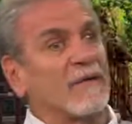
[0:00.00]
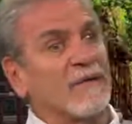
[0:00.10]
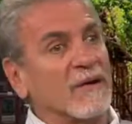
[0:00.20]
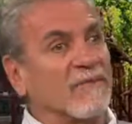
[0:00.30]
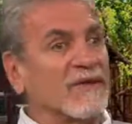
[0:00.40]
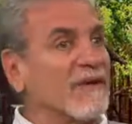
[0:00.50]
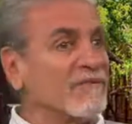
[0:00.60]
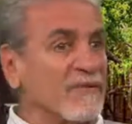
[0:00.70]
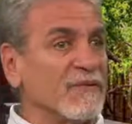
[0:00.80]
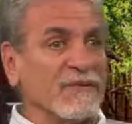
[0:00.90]
Or if they have
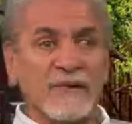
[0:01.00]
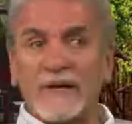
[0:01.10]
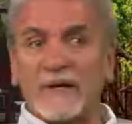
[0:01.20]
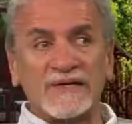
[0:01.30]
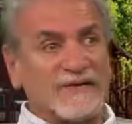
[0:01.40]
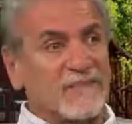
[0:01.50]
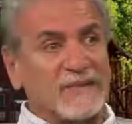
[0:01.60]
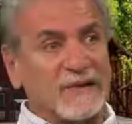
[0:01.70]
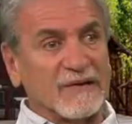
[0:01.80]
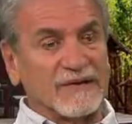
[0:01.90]
food, same
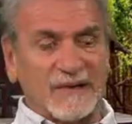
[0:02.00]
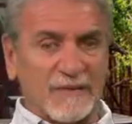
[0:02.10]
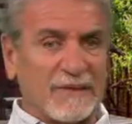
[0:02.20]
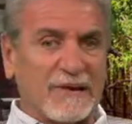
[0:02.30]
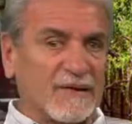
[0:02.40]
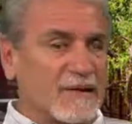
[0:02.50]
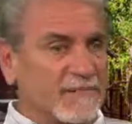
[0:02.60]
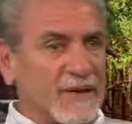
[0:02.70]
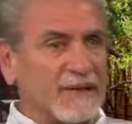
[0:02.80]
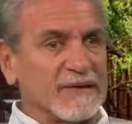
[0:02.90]
deal. They're going to make out
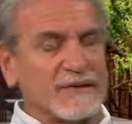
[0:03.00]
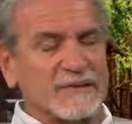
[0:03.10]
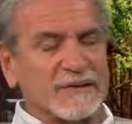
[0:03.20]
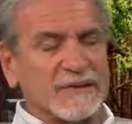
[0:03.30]
like bandits.